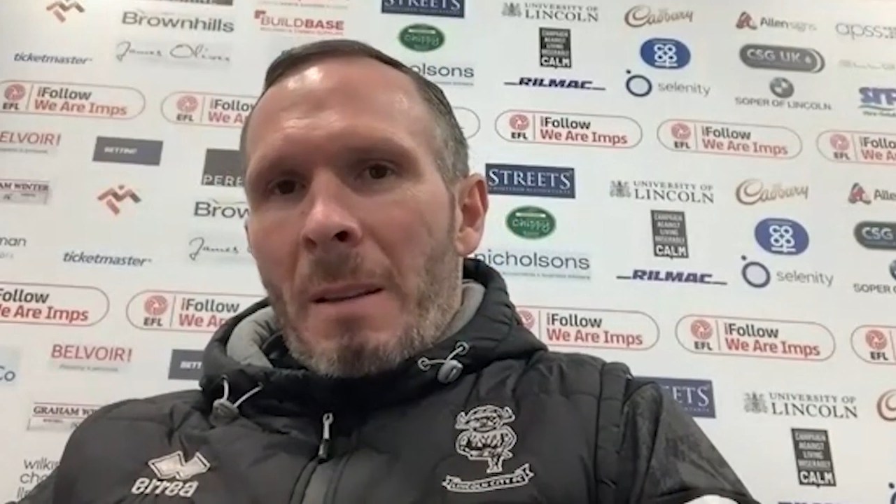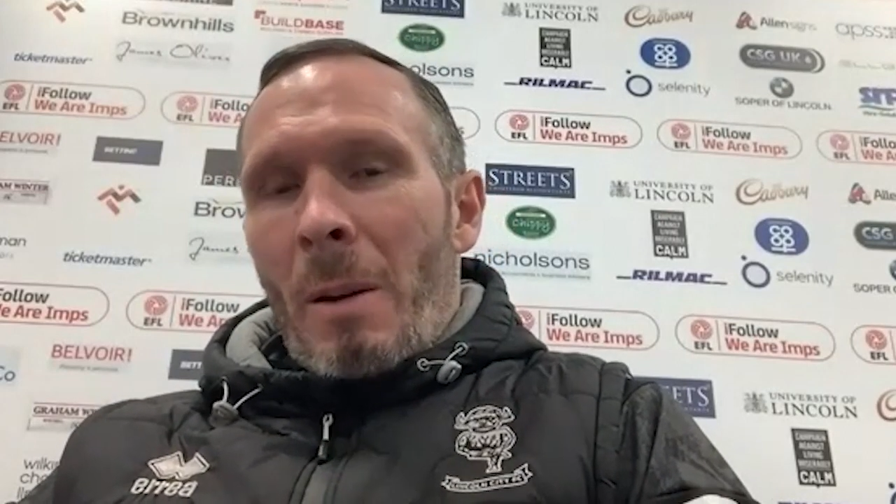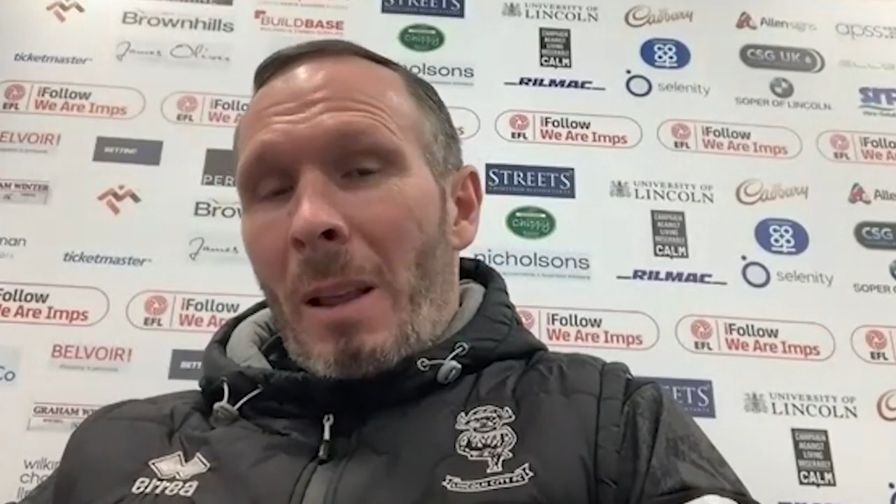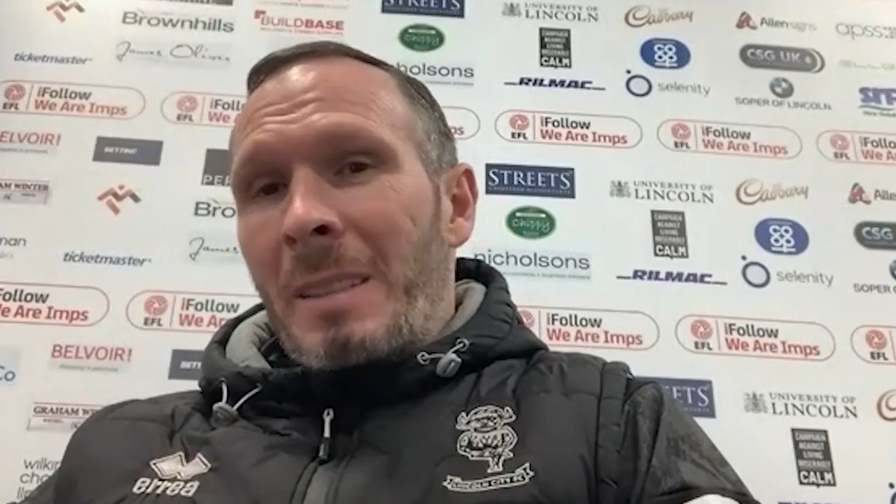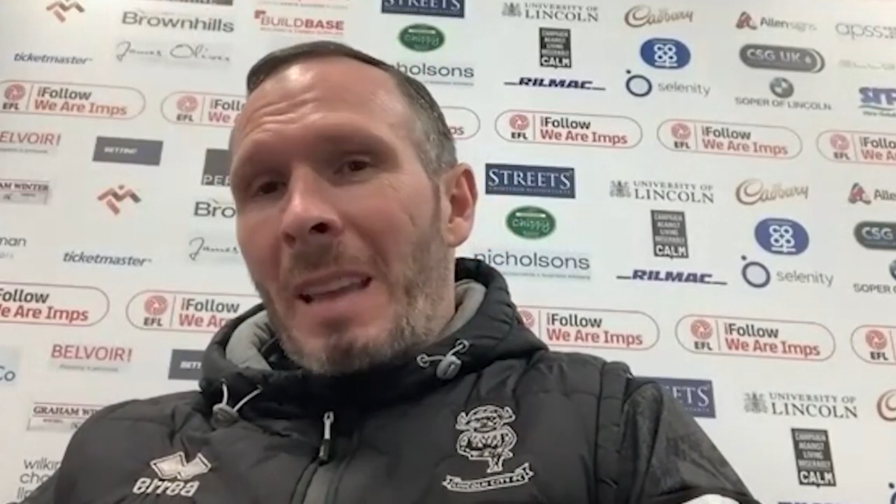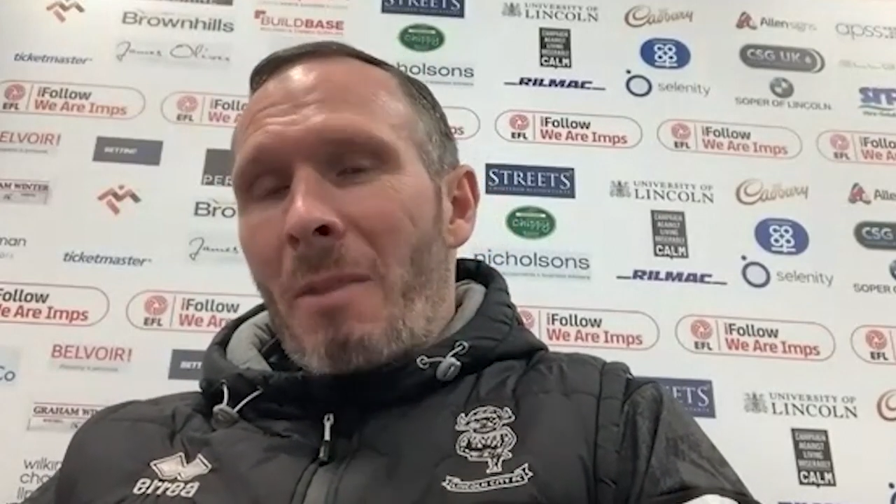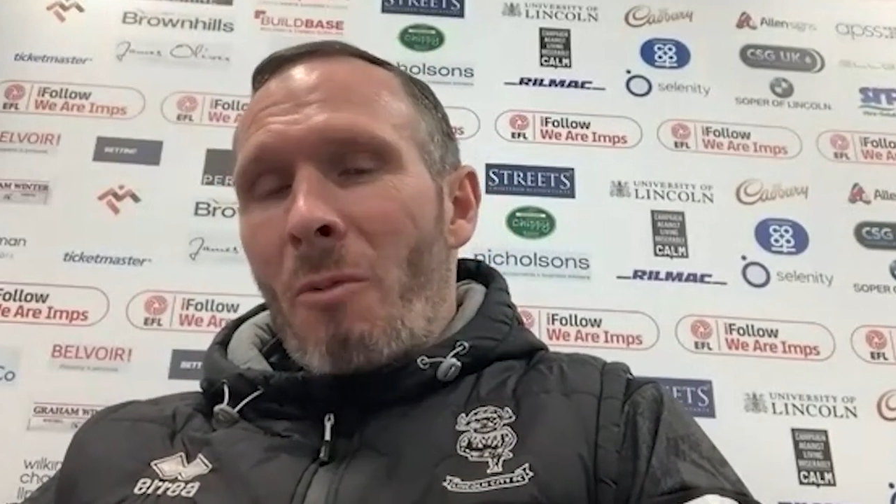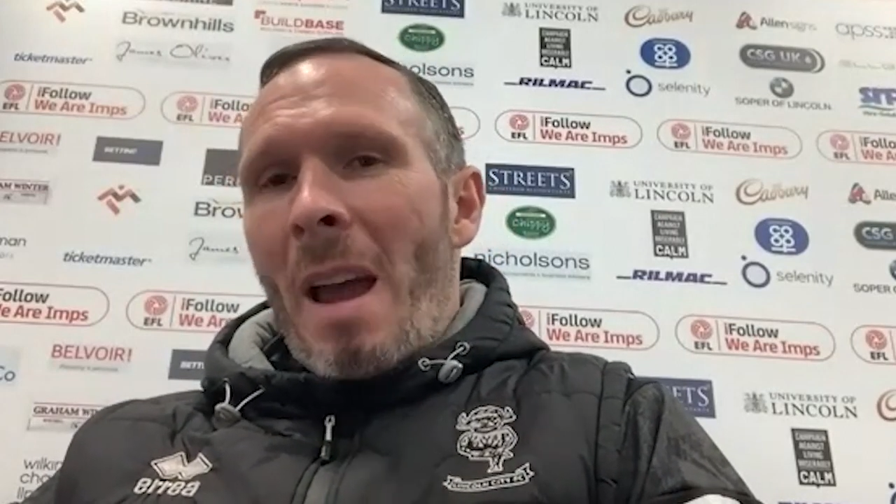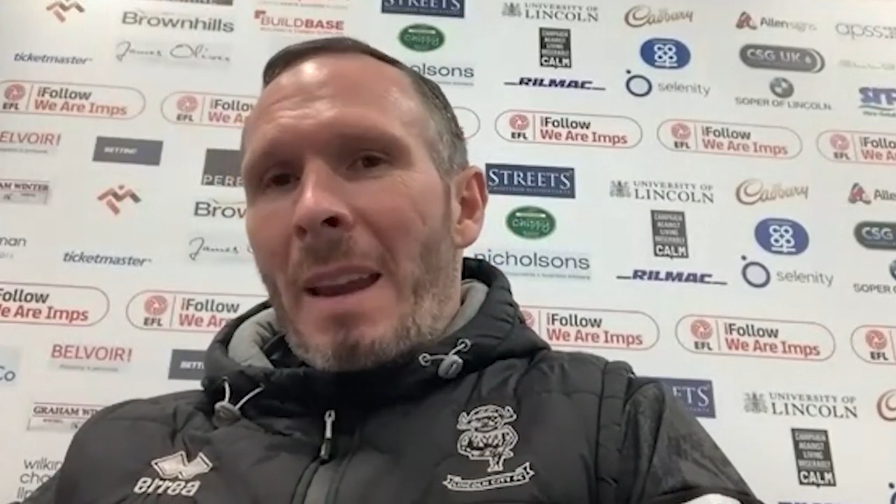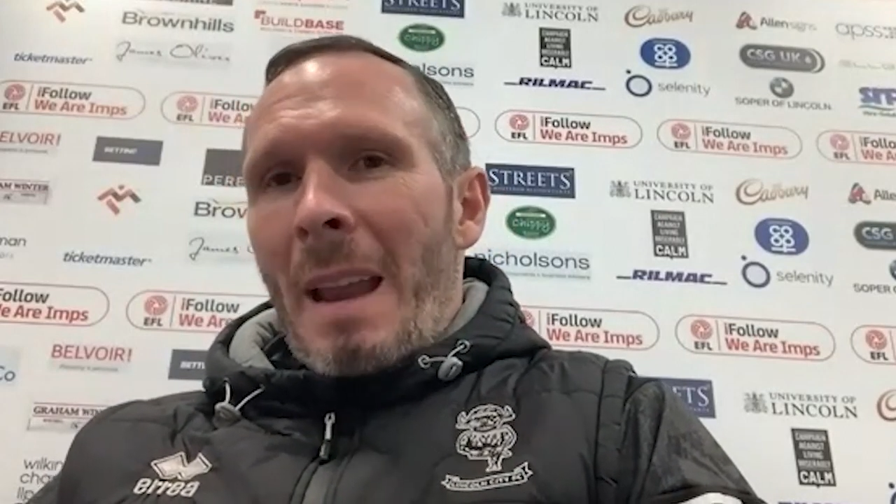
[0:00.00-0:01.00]
I'll take
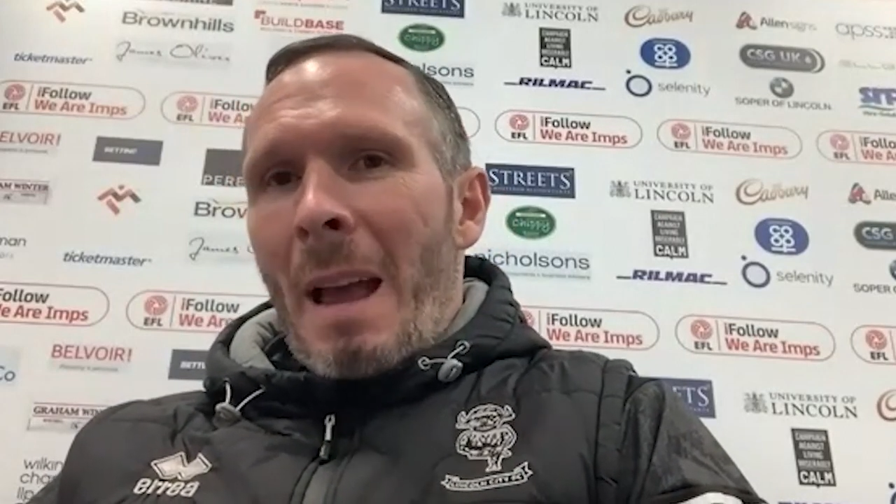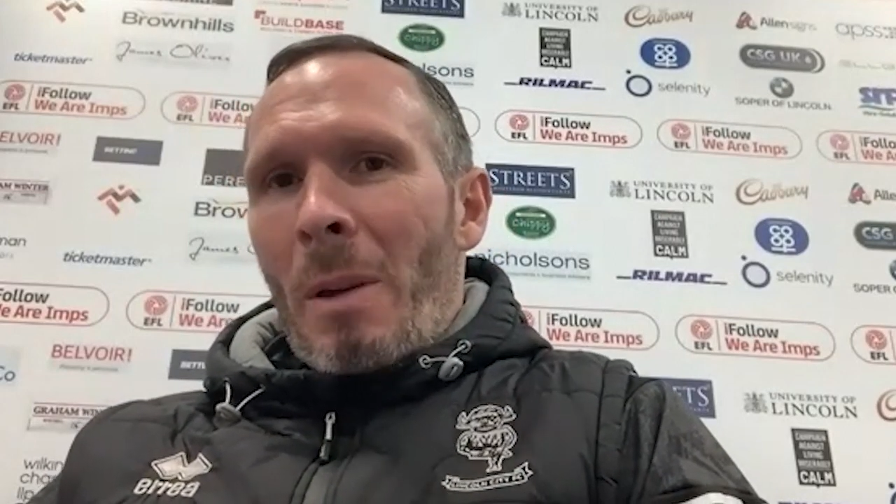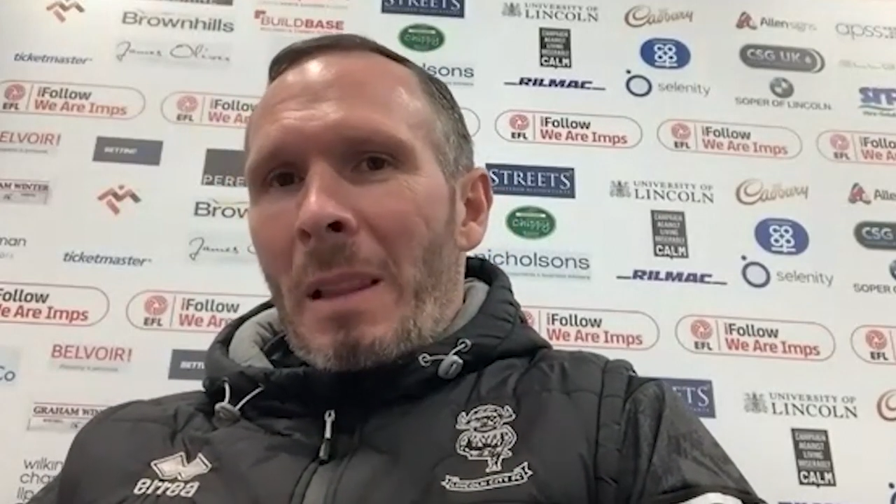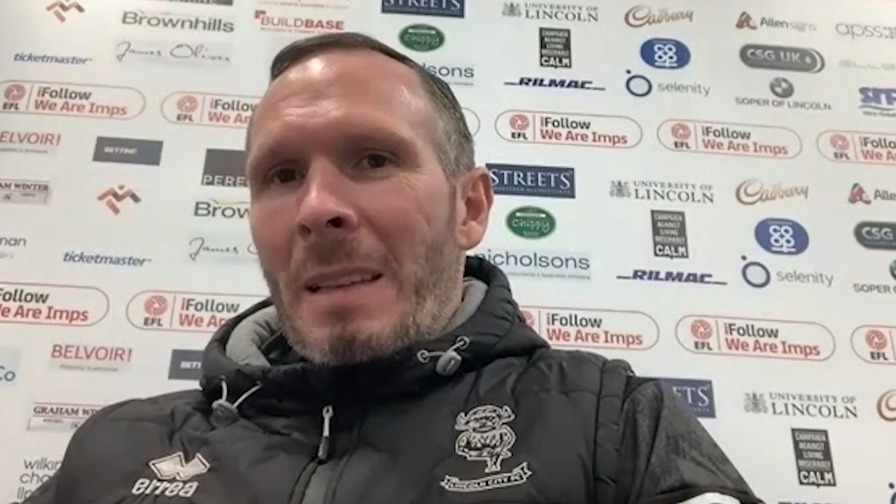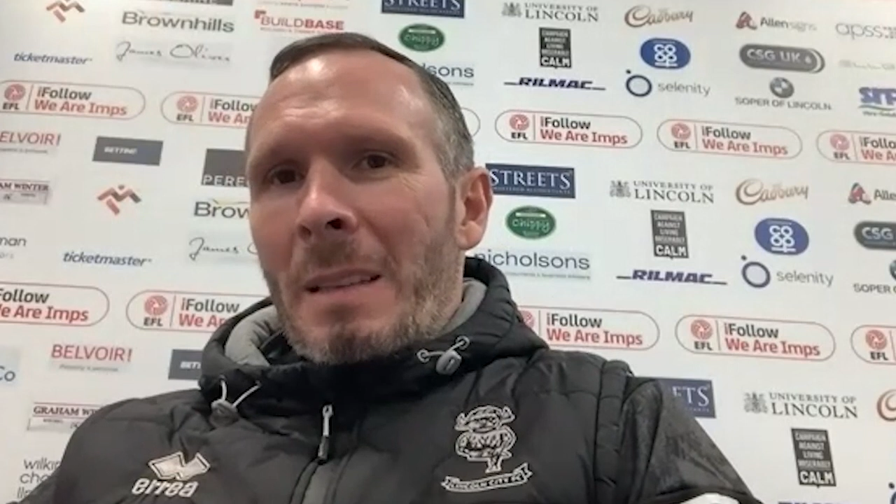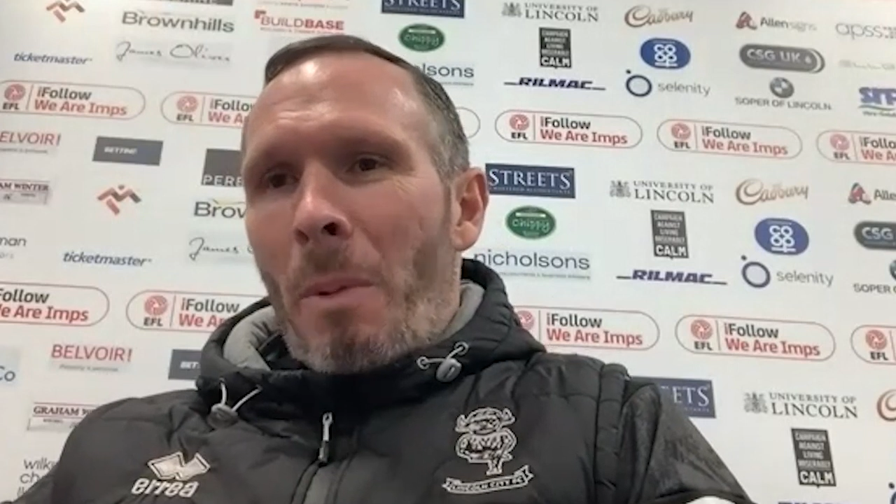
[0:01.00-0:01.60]
right now a lesser